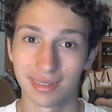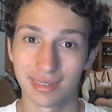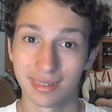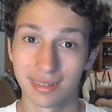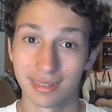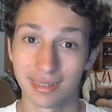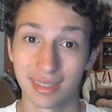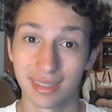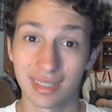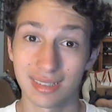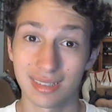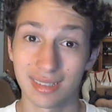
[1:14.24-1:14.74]

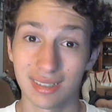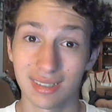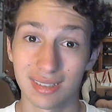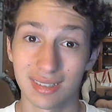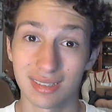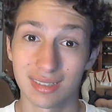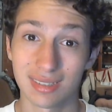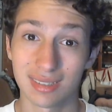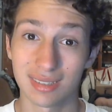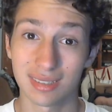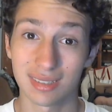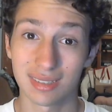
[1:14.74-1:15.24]
This
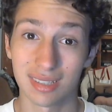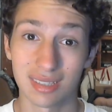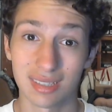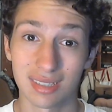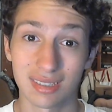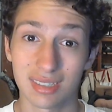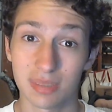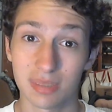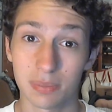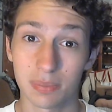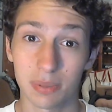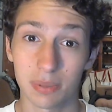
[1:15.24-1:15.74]

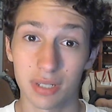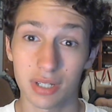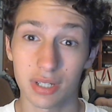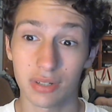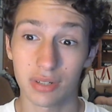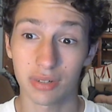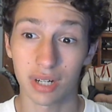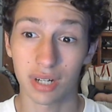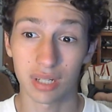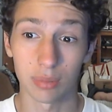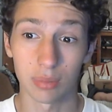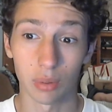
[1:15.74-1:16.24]
is pretty
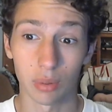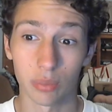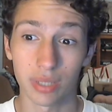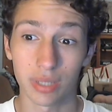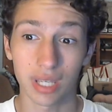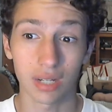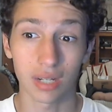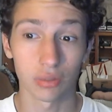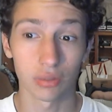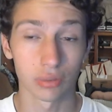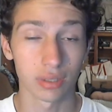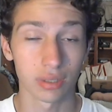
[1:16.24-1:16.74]
incredible. We
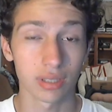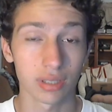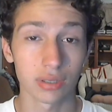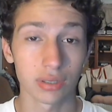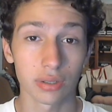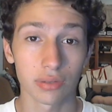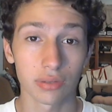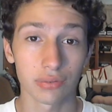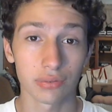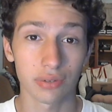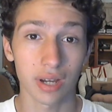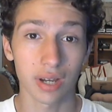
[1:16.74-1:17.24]
get a really
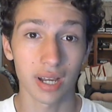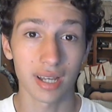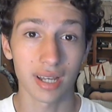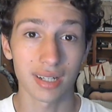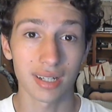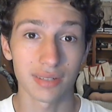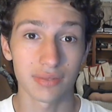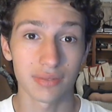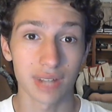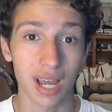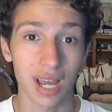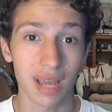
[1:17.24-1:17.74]
good
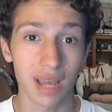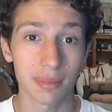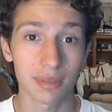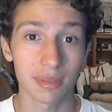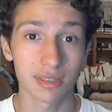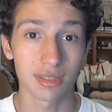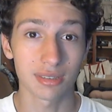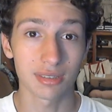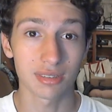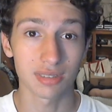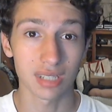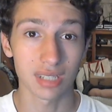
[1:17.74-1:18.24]
find of
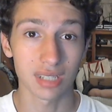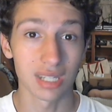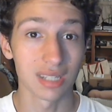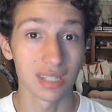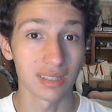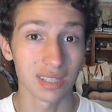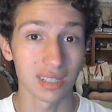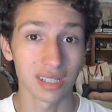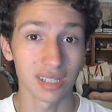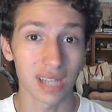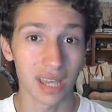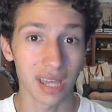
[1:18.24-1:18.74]
diamonds
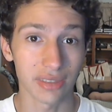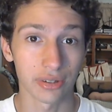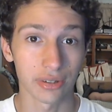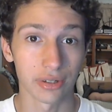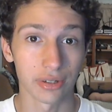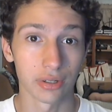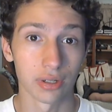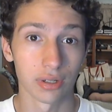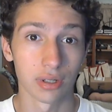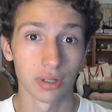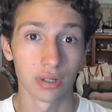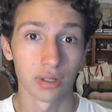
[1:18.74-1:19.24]
in the
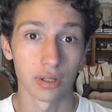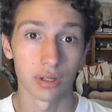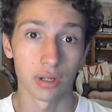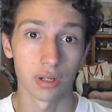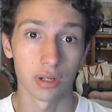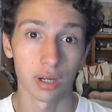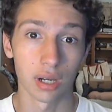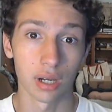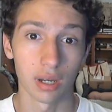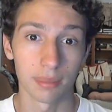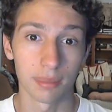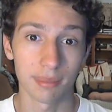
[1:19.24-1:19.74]
nether,
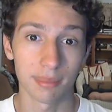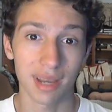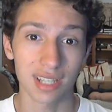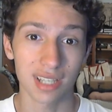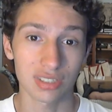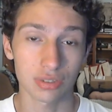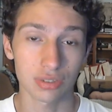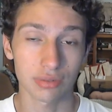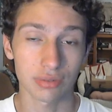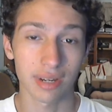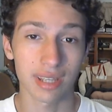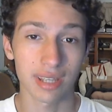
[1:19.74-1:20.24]

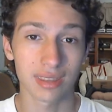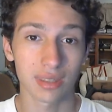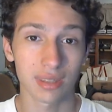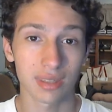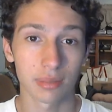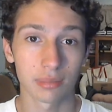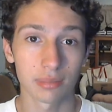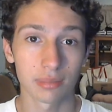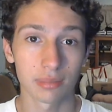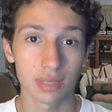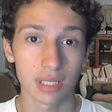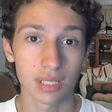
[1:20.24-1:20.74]
macerate
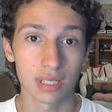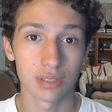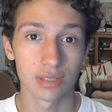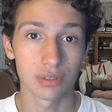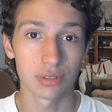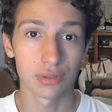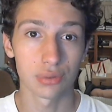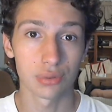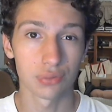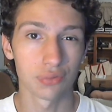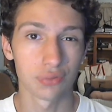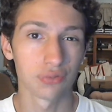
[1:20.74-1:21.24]
them
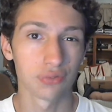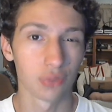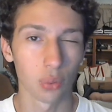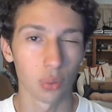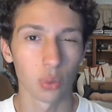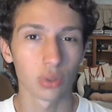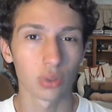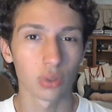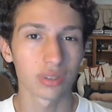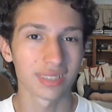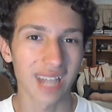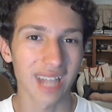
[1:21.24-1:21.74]
into
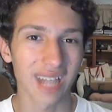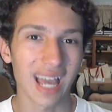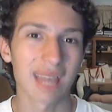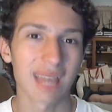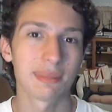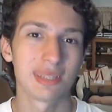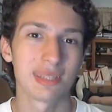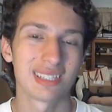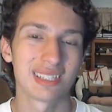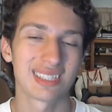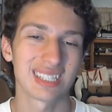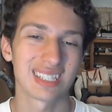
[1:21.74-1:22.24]
4
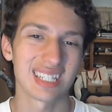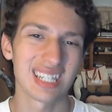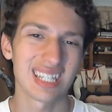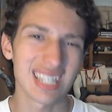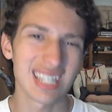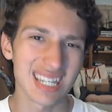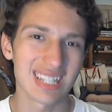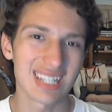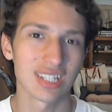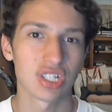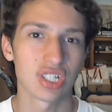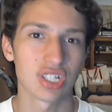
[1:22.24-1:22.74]
diamonds
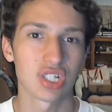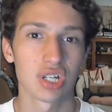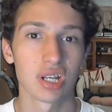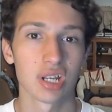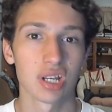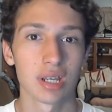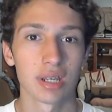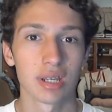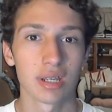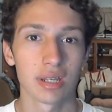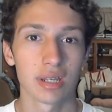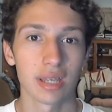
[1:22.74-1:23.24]
each,
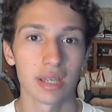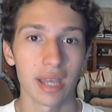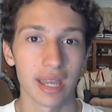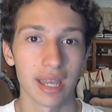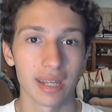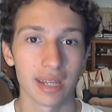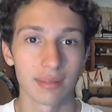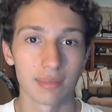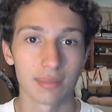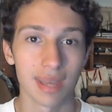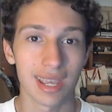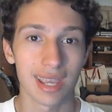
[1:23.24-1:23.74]

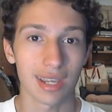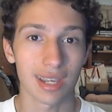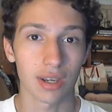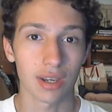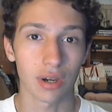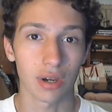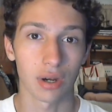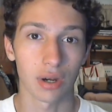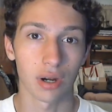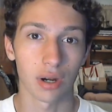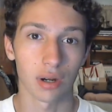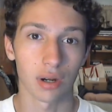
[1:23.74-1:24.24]
and make
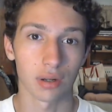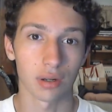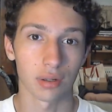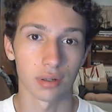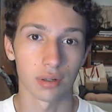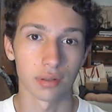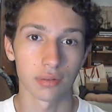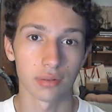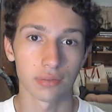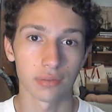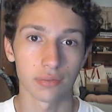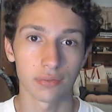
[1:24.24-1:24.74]

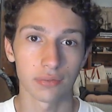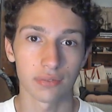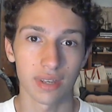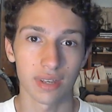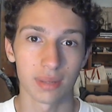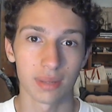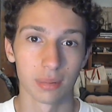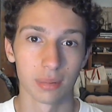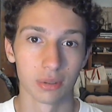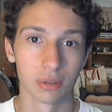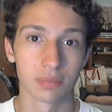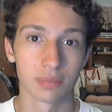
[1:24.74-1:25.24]
our
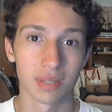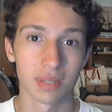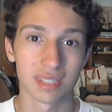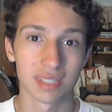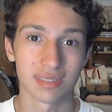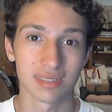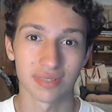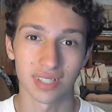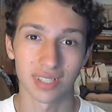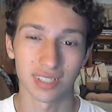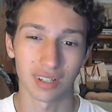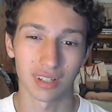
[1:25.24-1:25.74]
fabled piece
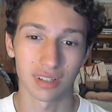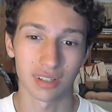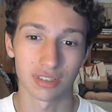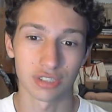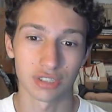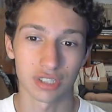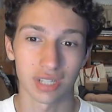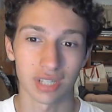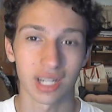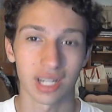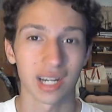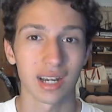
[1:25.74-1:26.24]
of
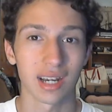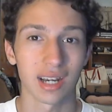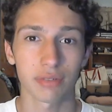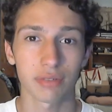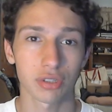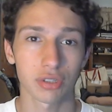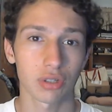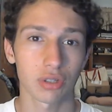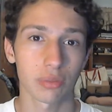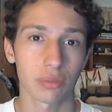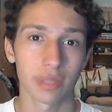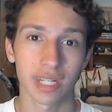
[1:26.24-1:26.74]
technology that I
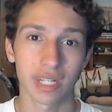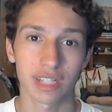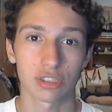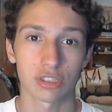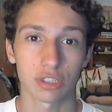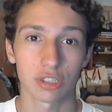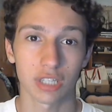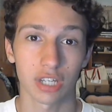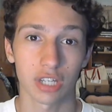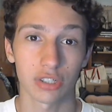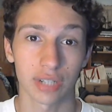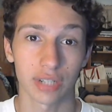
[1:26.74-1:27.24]
never thought we'd
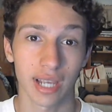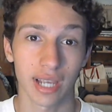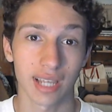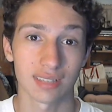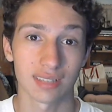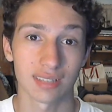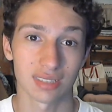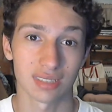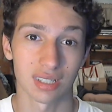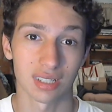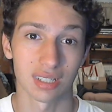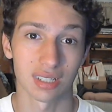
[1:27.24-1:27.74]
actually get our
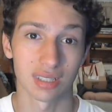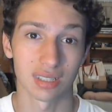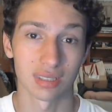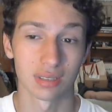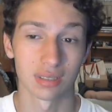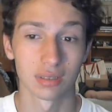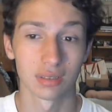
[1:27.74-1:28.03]
hands on.